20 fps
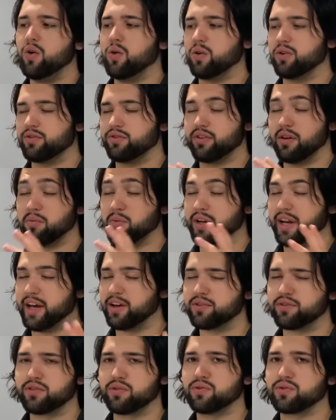or someone
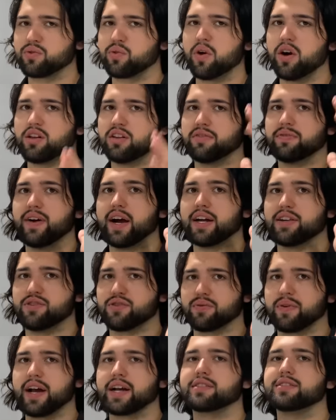else who's qualified
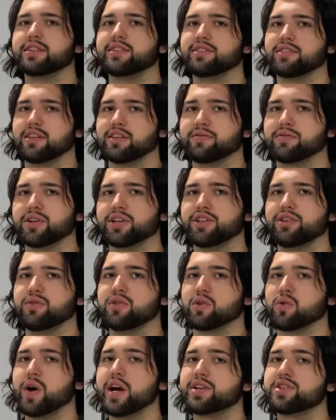directly delivering
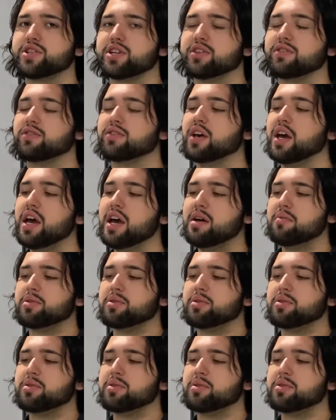you the questions.